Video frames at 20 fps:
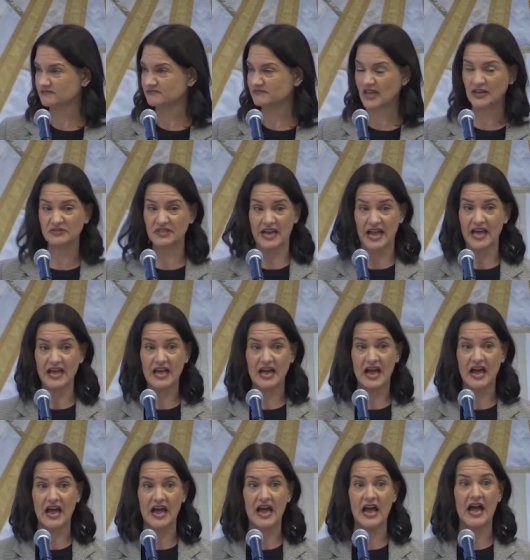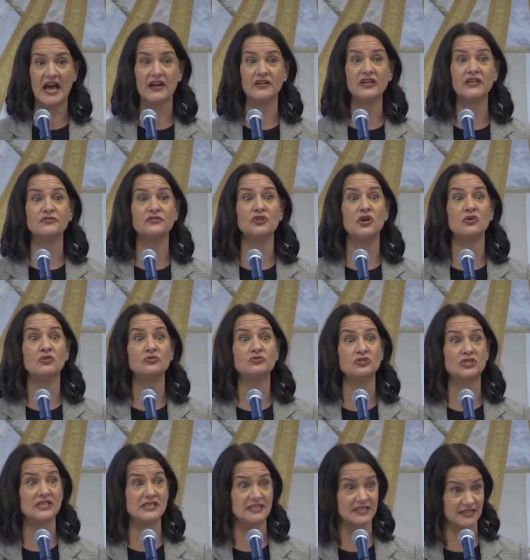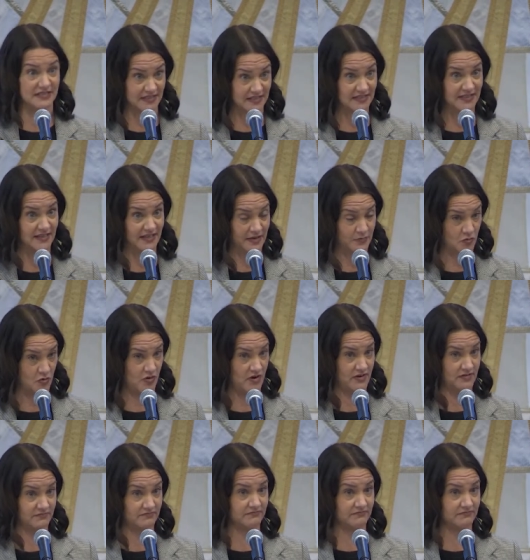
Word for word: I was like, I, I don't even know who Jesus is anymore.